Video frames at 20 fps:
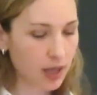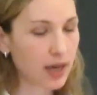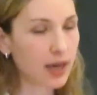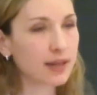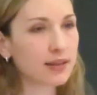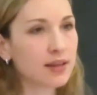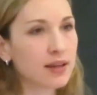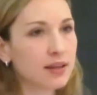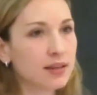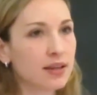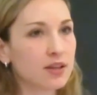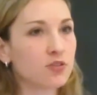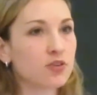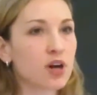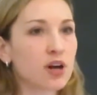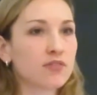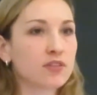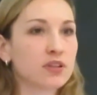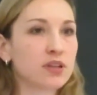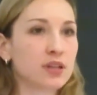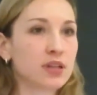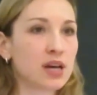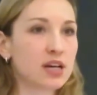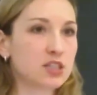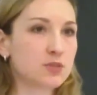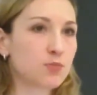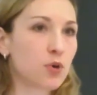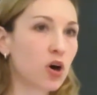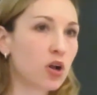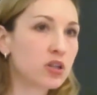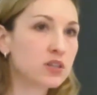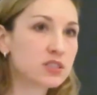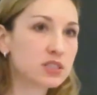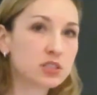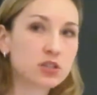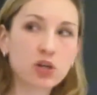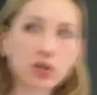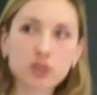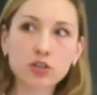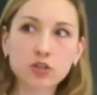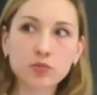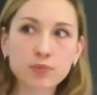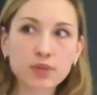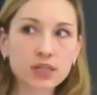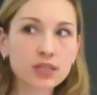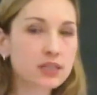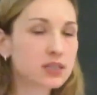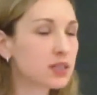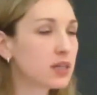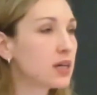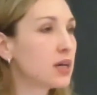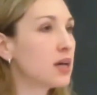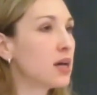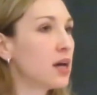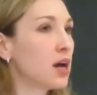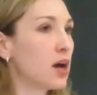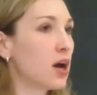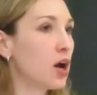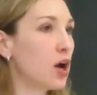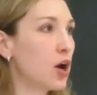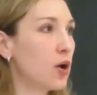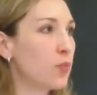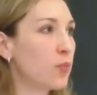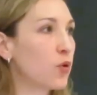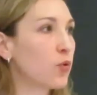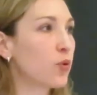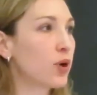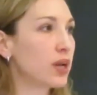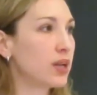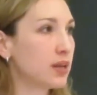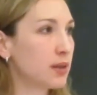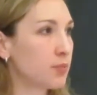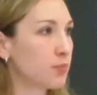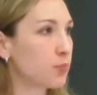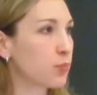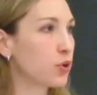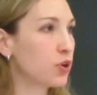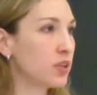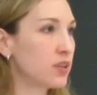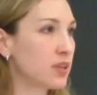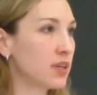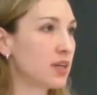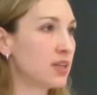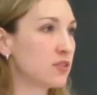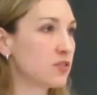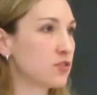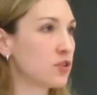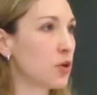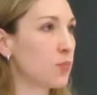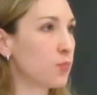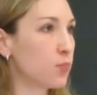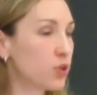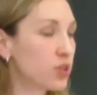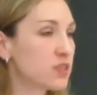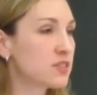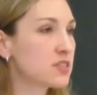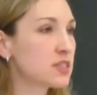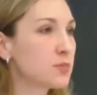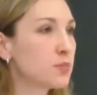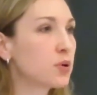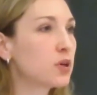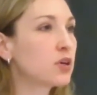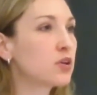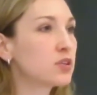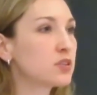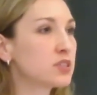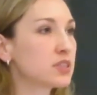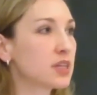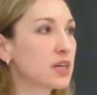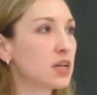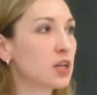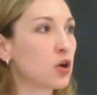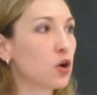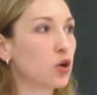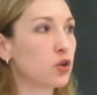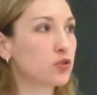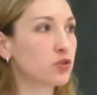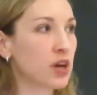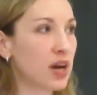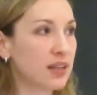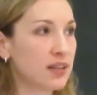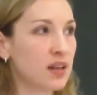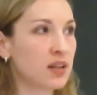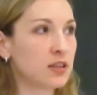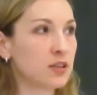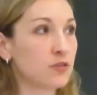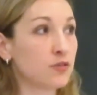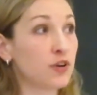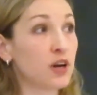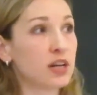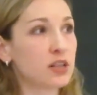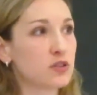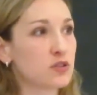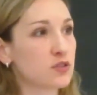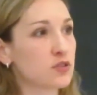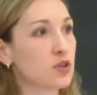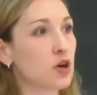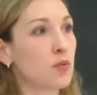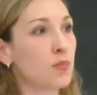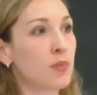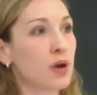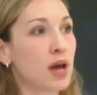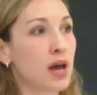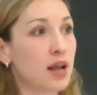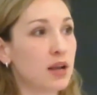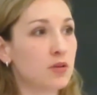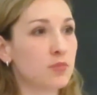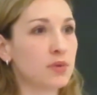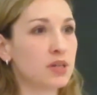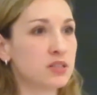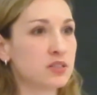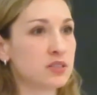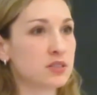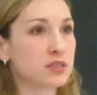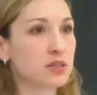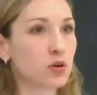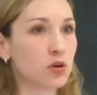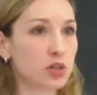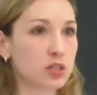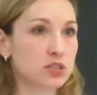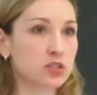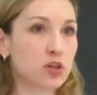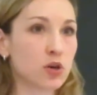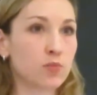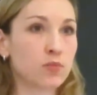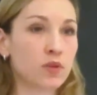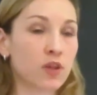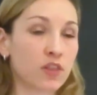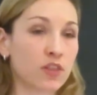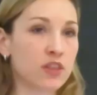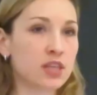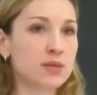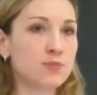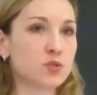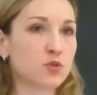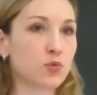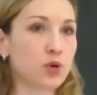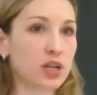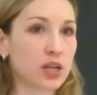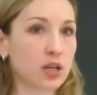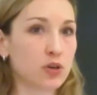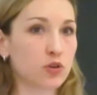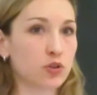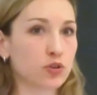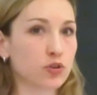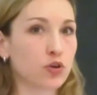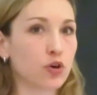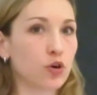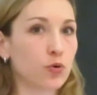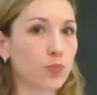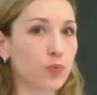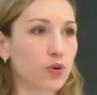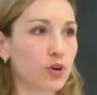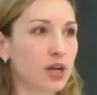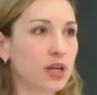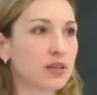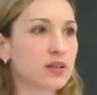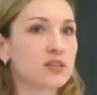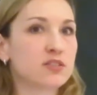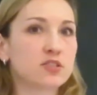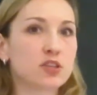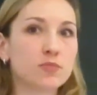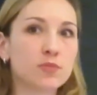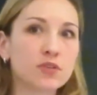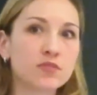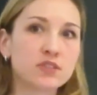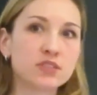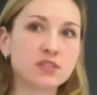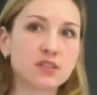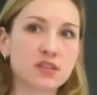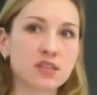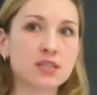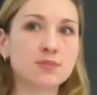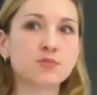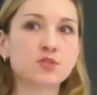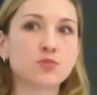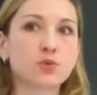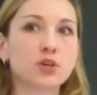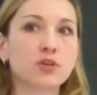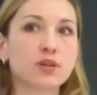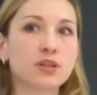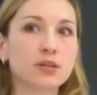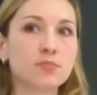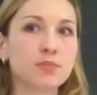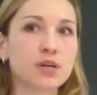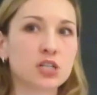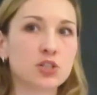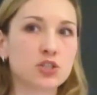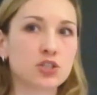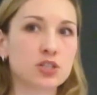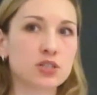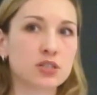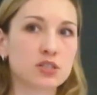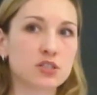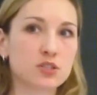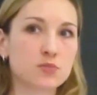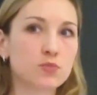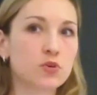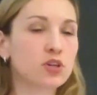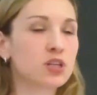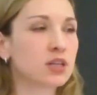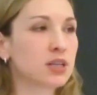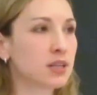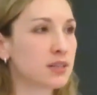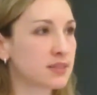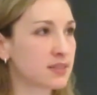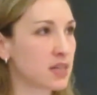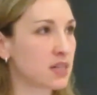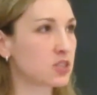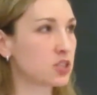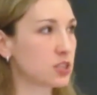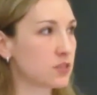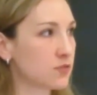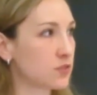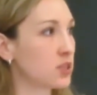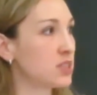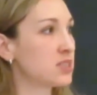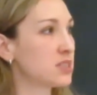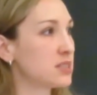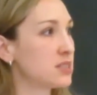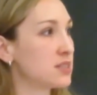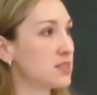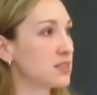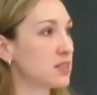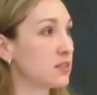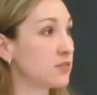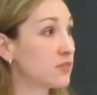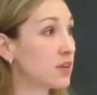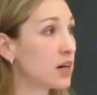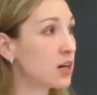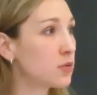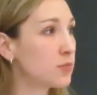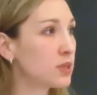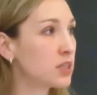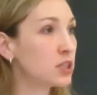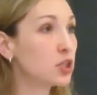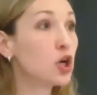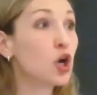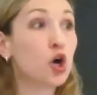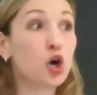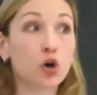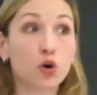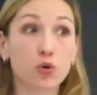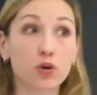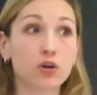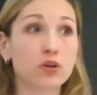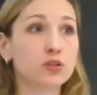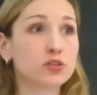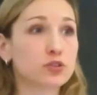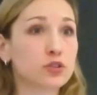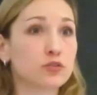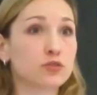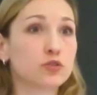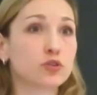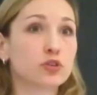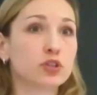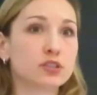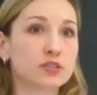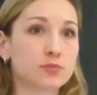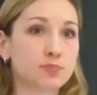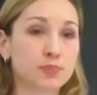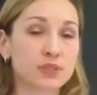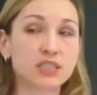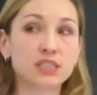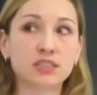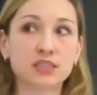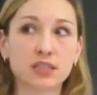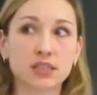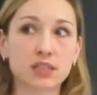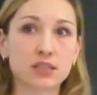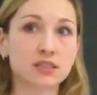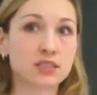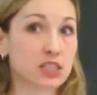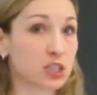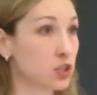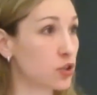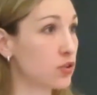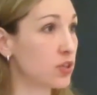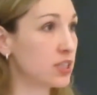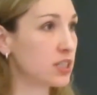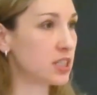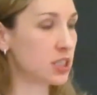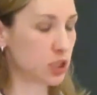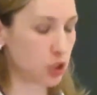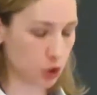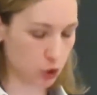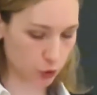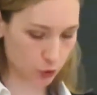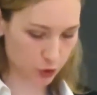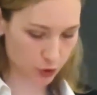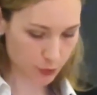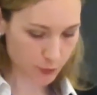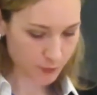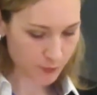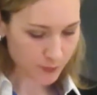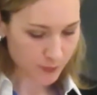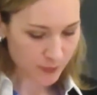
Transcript: And then they drafted a nice policy document where they put in some principles and also identified some elements or some themes where they could cooperate. And some of these themes were already mentioned this morning, such as, for instance, the environment, or also, of course, peace and security issues.